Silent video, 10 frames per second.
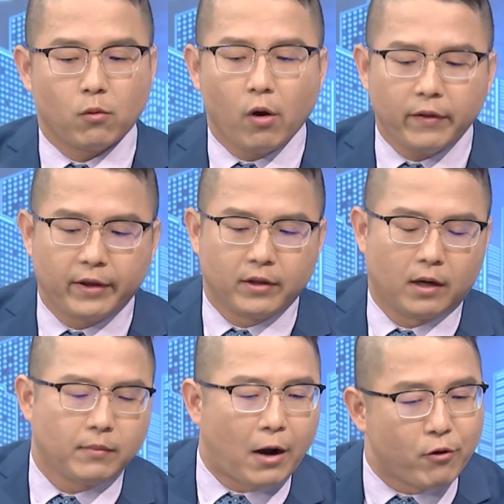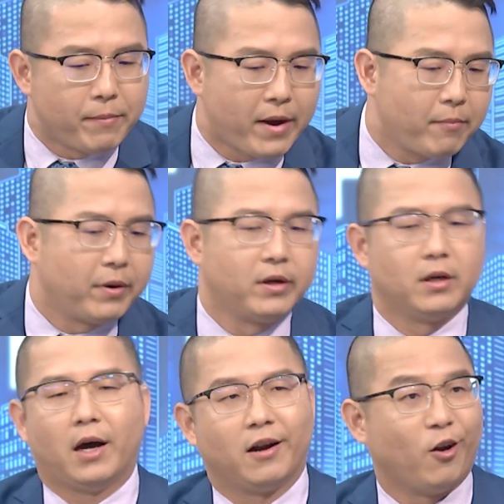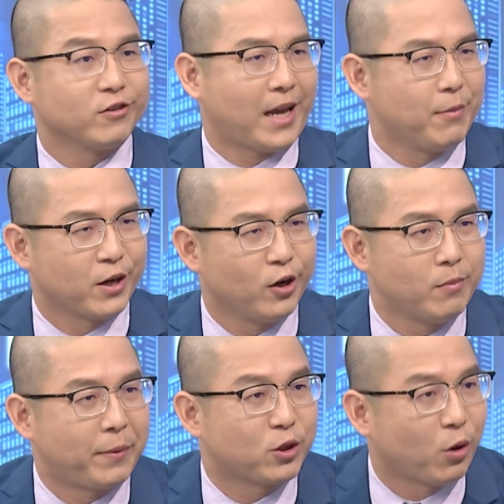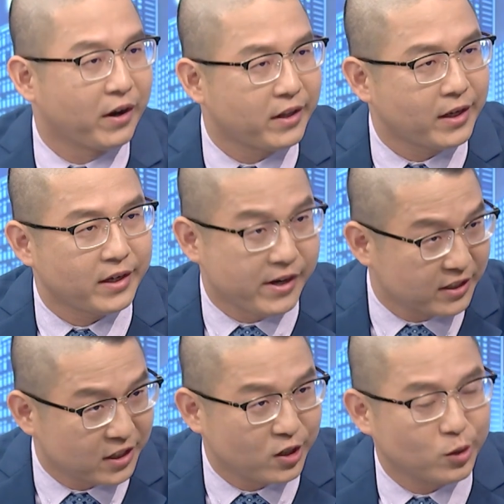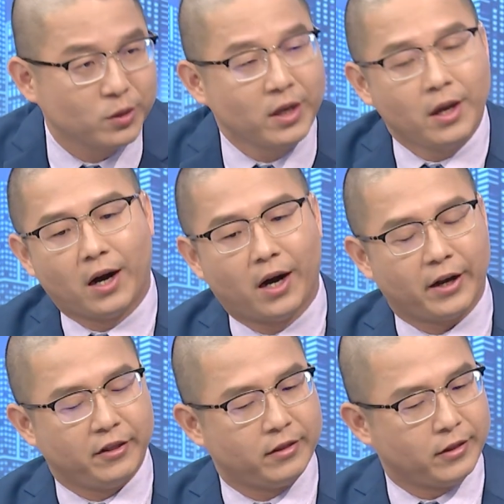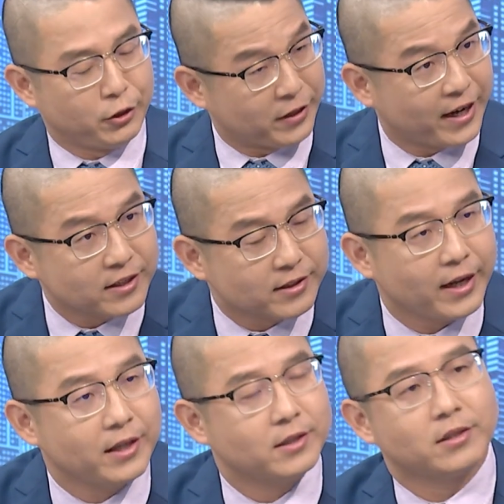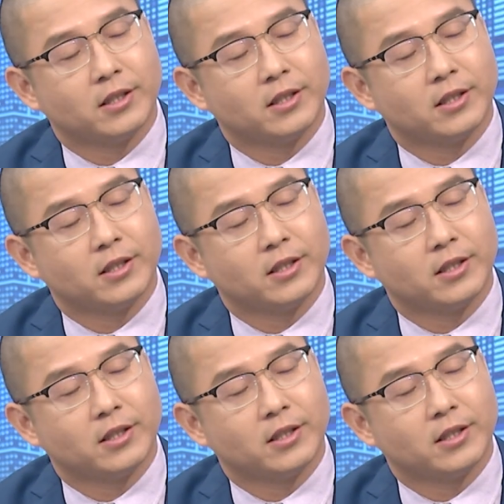Ronan, I remember a long time ago, maybe 20 years ago, in the United States,